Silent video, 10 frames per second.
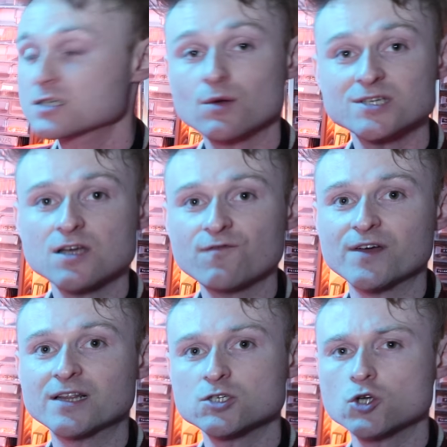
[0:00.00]
So it's
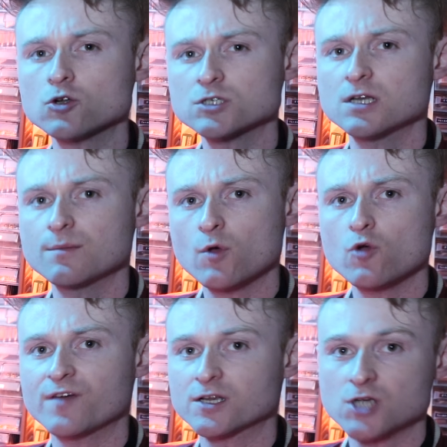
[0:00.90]
something that's constantly
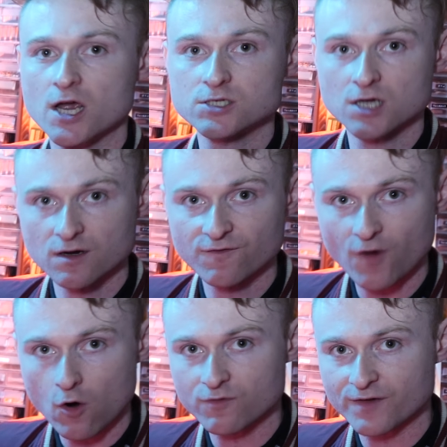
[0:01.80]
moving, changing and
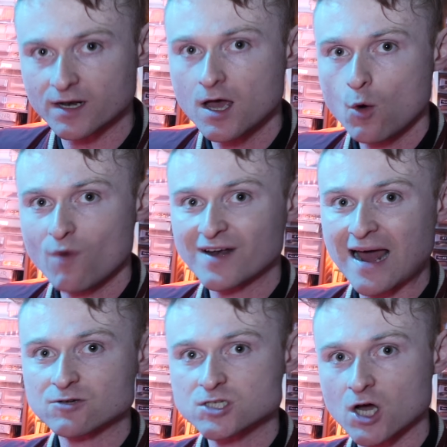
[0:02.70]
evolving with an
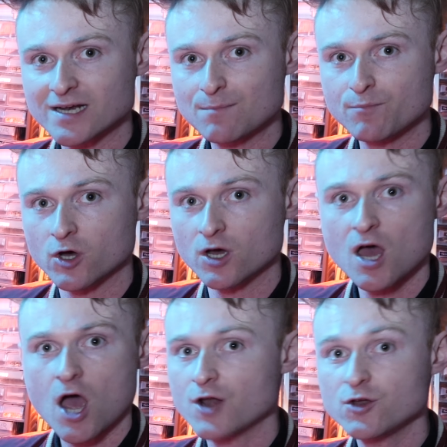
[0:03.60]
outside input,
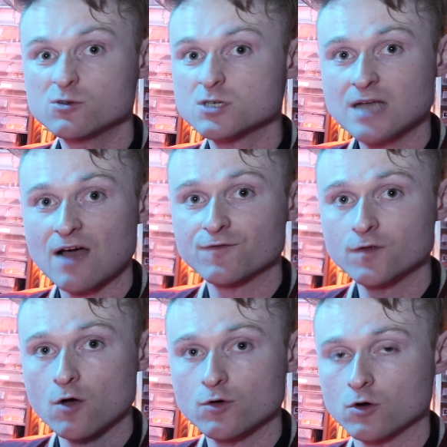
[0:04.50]
and you just have
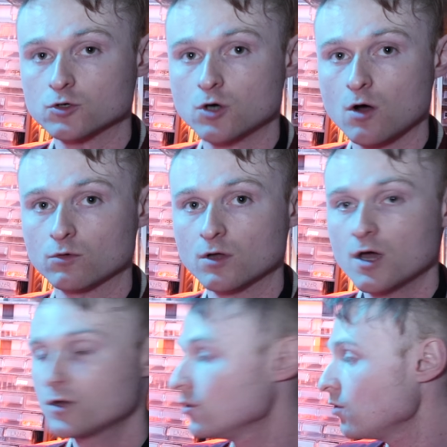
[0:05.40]
no control.
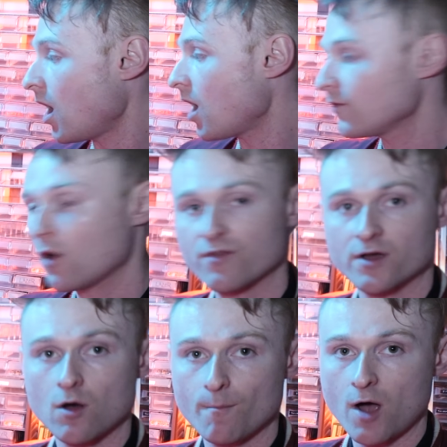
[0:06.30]
You are not the
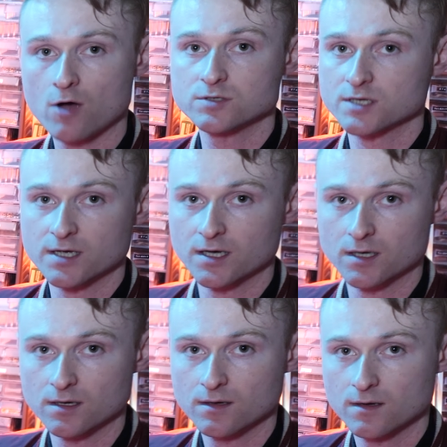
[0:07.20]
composer here.
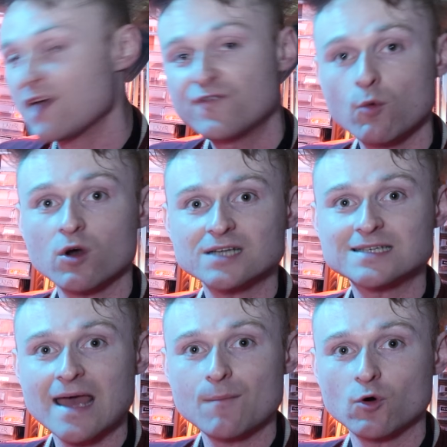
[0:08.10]
If you want it
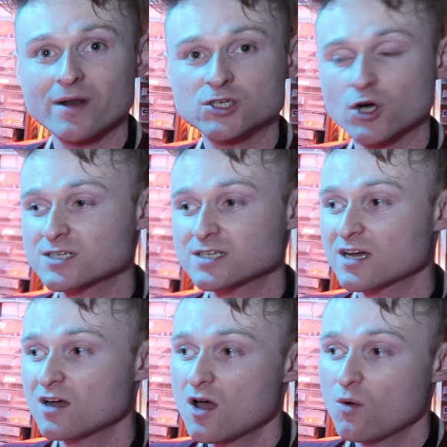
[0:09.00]
to get more
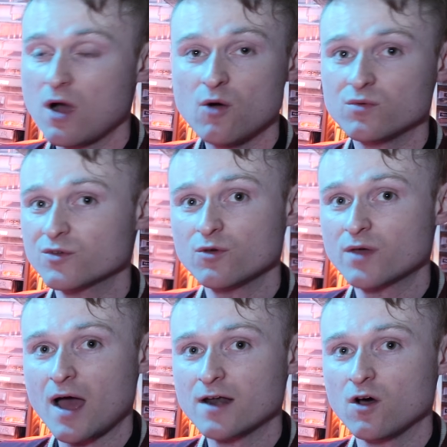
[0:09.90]
interesting, well, you
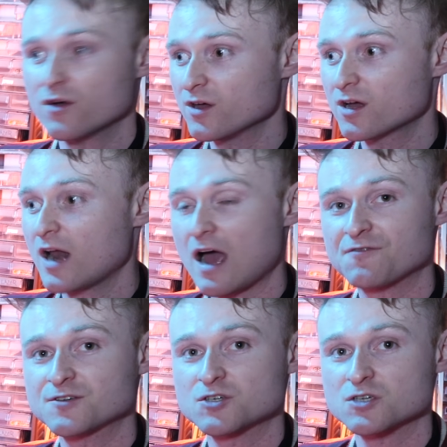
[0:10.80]
cannot. You're gonna
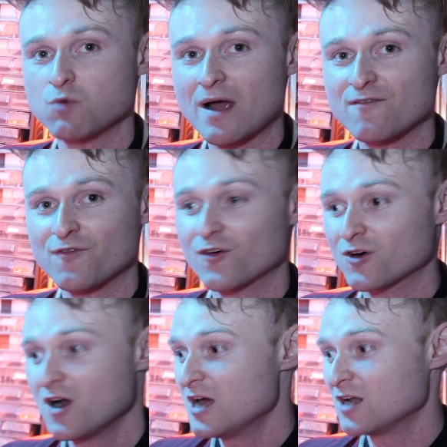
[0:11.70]
have to just wait
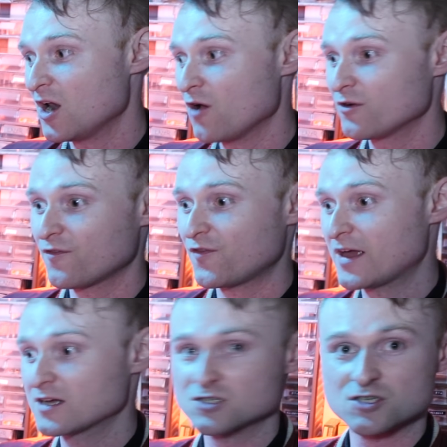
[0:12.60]
for a load of
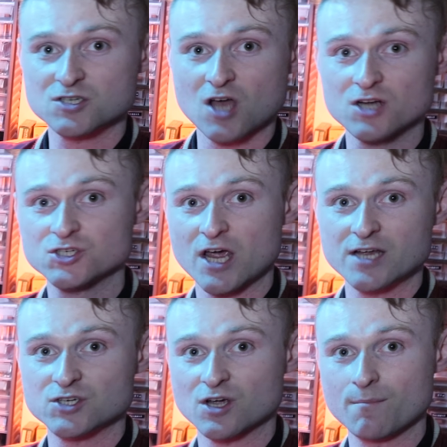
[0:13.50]
things to start
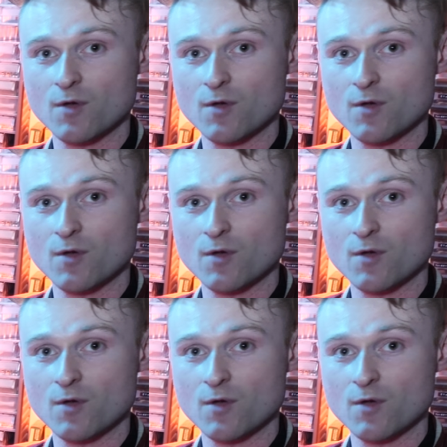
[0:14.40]
changing and